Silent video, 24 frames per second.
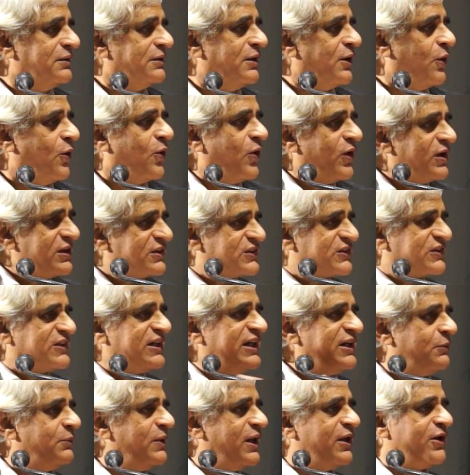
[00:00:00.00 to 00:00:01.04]
The old
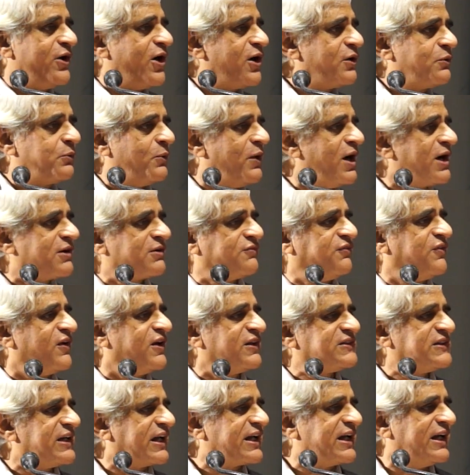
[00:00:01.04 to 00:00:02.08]
seed will not work for
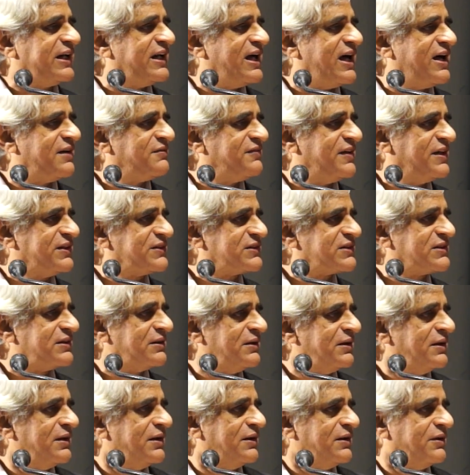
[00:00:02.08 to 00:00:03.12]
a second harvest,
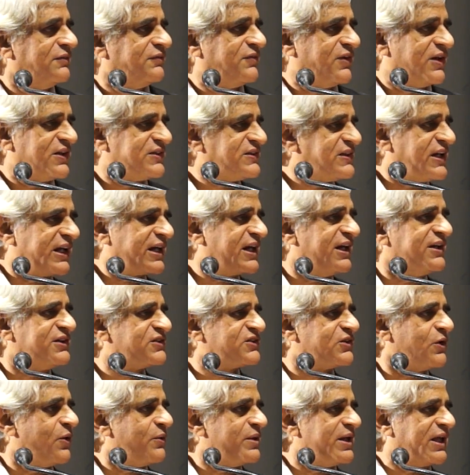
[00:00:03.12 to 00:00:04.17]
for a second
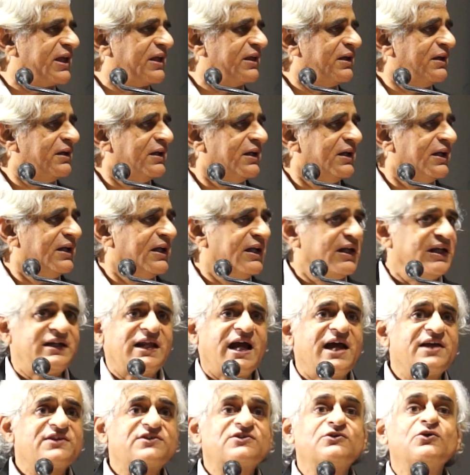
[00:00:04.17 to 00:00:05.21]
sowing. It
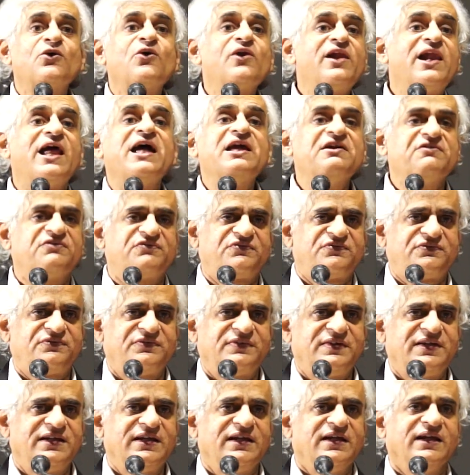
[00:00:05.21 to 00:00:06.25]
has no life.
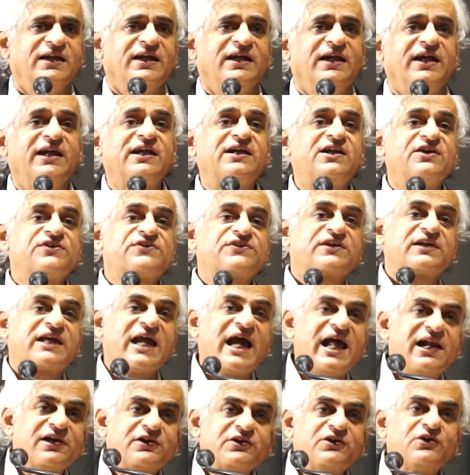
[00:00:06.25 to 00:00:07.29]
It is
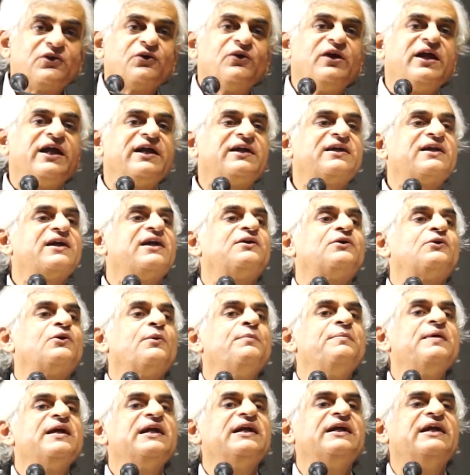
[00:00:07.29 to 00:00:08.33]
calculated
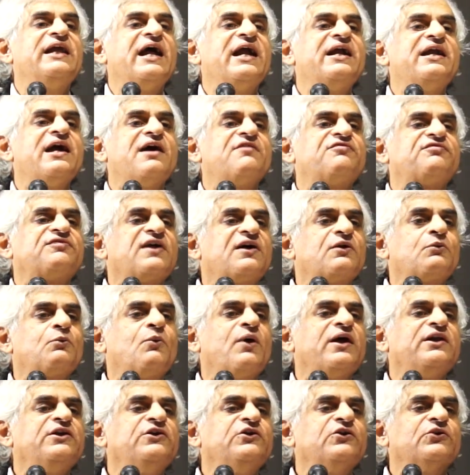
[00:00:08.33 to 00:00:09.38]
to be dead after
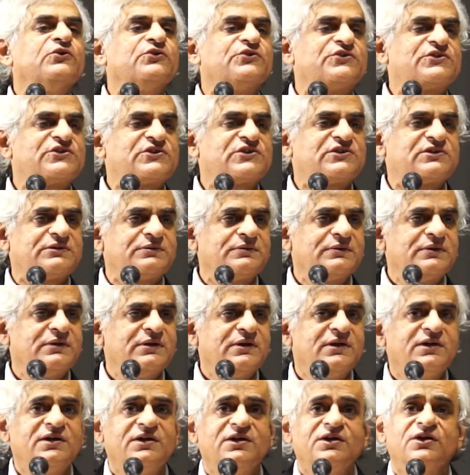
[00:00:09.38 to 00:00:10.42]
one use.
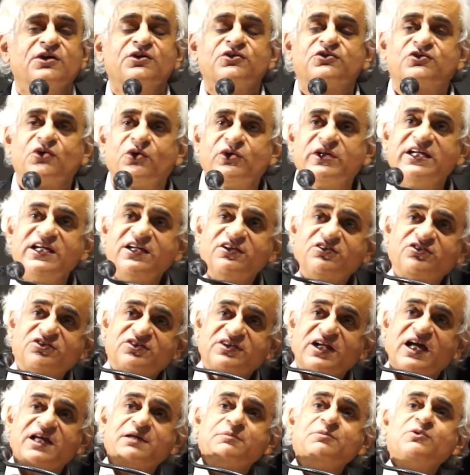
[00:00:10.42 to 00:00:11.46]
So
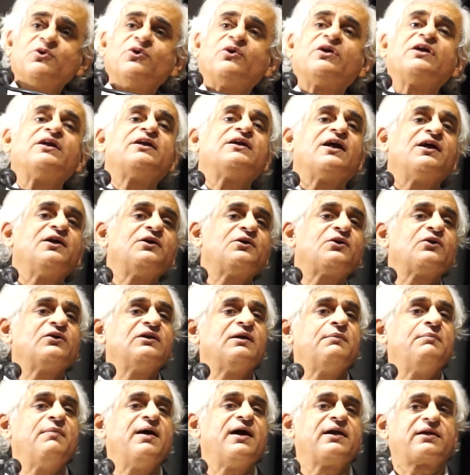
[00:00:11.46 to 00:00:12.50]
each time you return
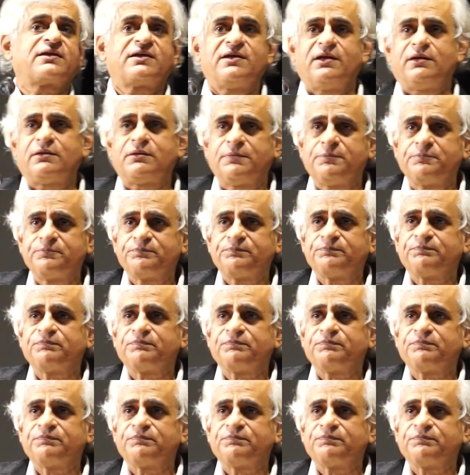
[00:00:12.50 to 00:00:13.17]
to the market,